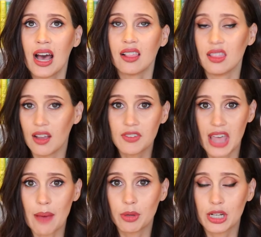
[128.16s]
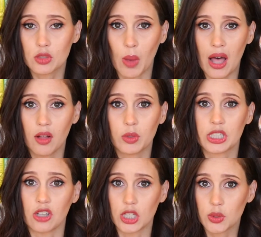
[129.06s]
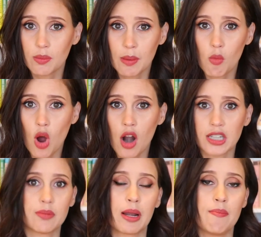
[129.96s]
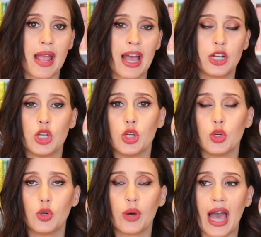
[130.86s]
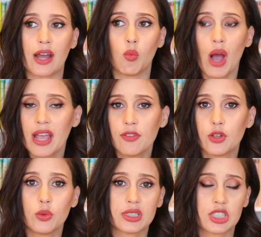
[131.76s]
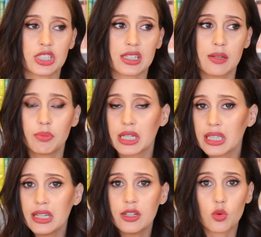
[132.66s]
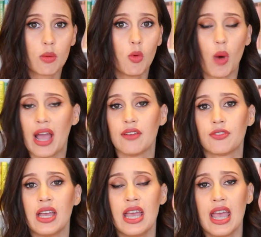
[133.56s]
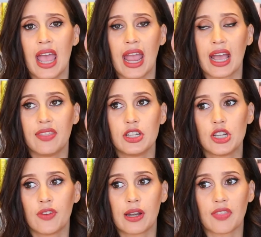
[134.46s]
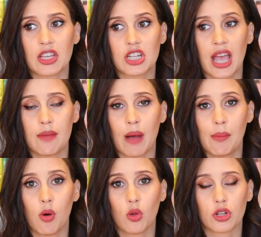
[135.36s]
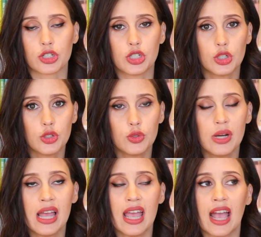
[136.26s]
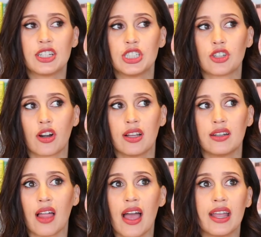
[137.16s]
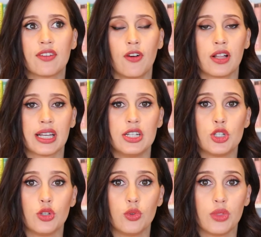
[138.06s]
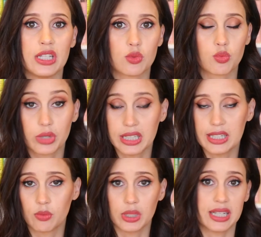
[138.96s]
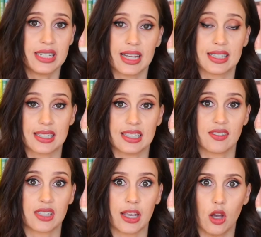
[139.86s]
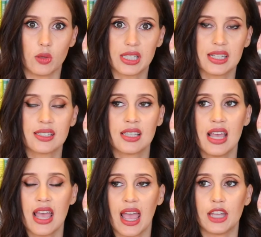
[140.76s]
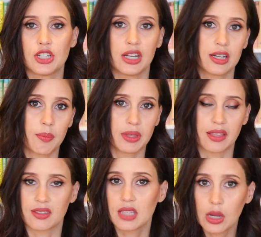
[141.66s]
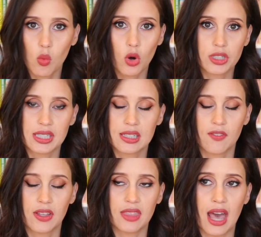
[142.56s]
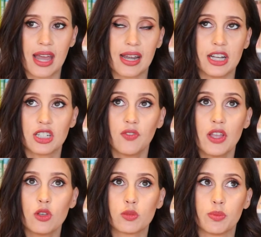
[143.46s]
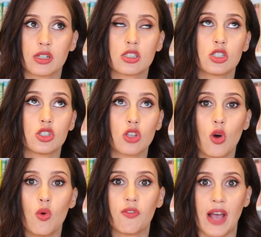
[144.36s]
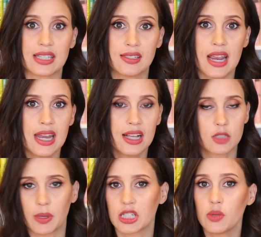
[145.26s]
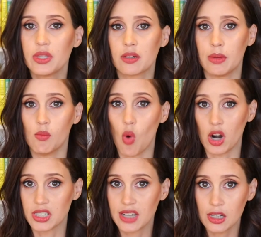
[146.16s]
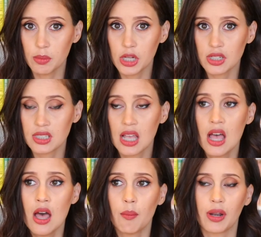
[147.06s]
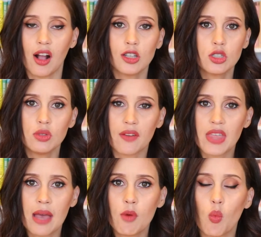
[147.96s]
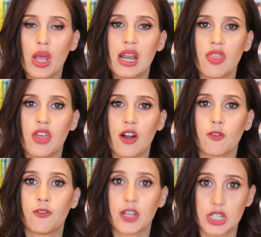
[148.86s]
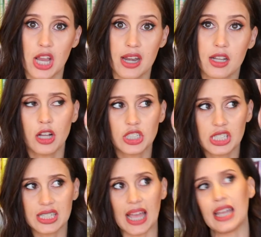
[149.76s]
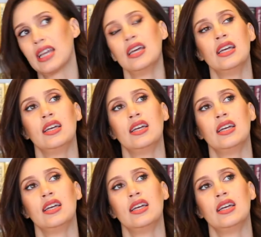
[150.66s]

loved that book as well, which is also a memoir. It's about a man who had a wife who was just a completely normal wife, and then she found out that she had bipolar two, and she started like falling into these really, really intense states of psychosis. Psychosis, and she ended up in like the psych wards and stuff like that. And I just find those books so fascinating, especially when they're memoir style books, but I also love them when they're fiction, not just like